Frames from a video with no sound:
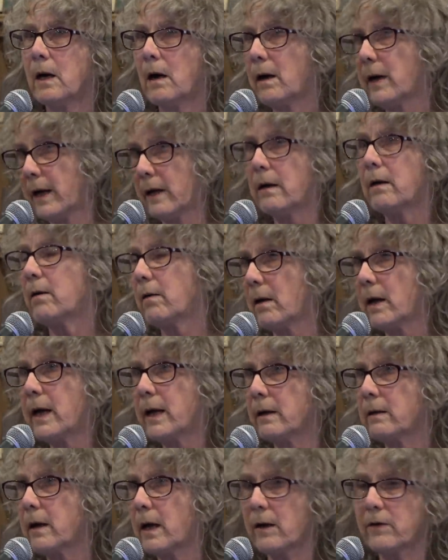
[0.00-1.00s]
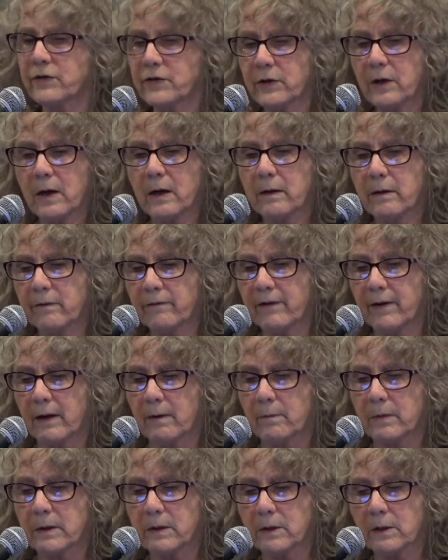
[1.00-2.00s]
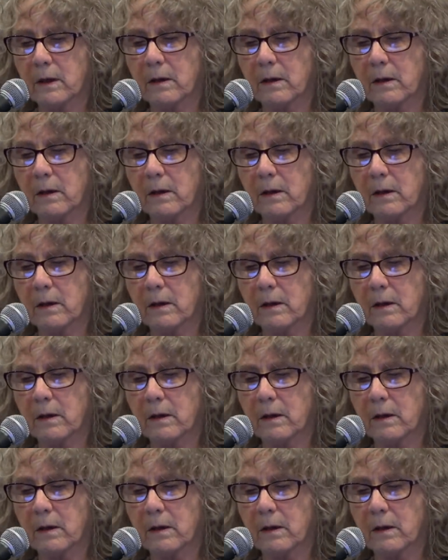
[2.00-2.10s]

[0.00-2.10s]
and, and outside their families.